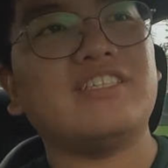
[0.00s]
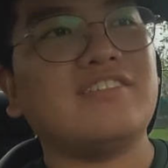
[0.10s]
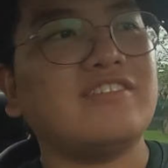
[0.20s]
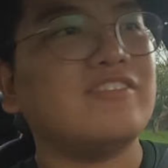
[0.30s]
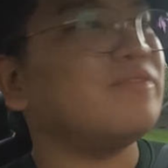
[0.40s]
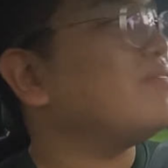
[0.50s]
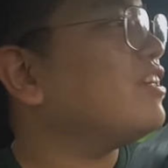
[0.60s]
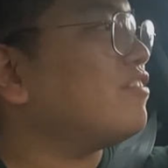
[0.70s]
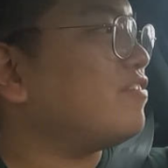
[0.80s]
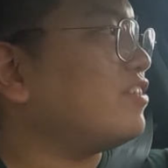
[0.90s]
So
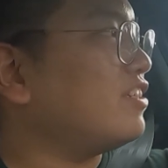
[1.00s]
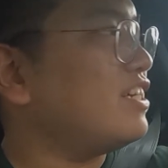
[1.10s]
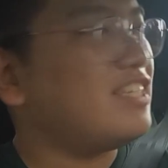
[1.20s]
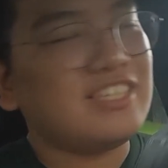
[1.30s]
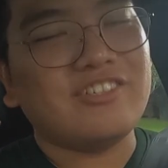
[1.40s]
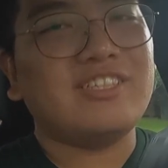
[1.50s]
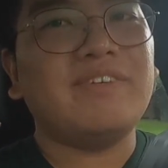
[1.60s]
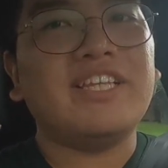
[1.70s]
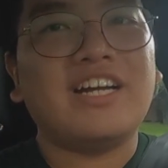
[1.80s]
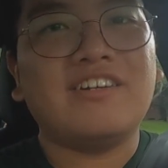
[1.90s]
of course this road's a
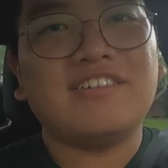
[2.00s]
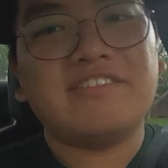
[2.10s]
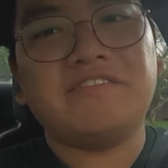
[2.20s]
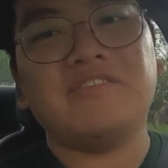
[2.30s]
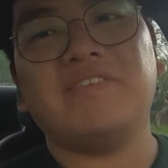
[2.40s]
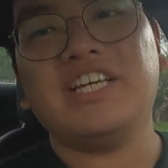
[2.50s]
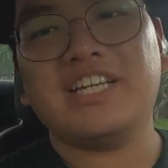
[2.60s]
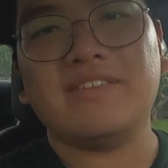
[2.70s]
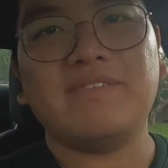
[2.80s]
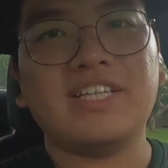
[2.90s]
bit narrow, so we won't make it,